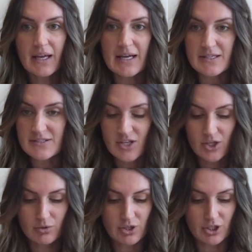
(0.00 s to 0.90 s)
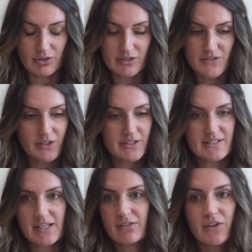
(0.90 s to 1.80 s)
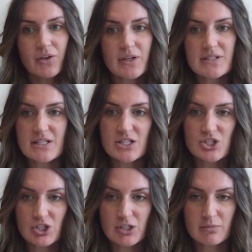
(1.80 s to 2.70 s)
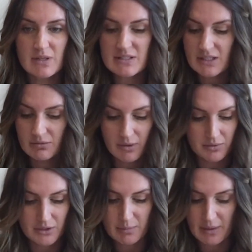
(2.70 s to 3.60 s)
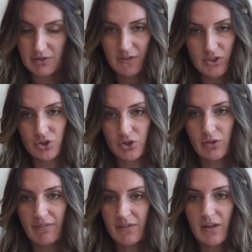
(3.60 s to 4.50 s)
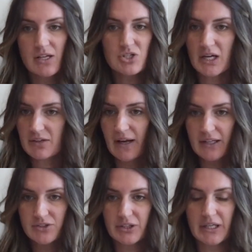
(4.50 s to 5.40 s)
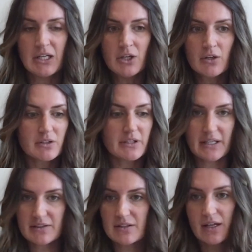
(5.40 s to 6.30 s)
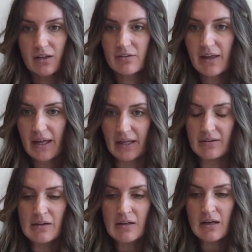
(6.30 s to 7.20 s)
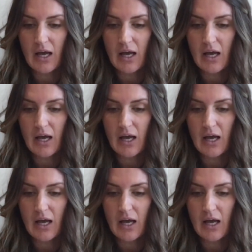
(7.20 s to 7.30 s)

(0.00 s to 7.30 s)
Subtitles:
Yeah, so, you know, as far as staying focused in the gym, this can be really beneficial. I feel like Jack Factory really hit the nail on the head.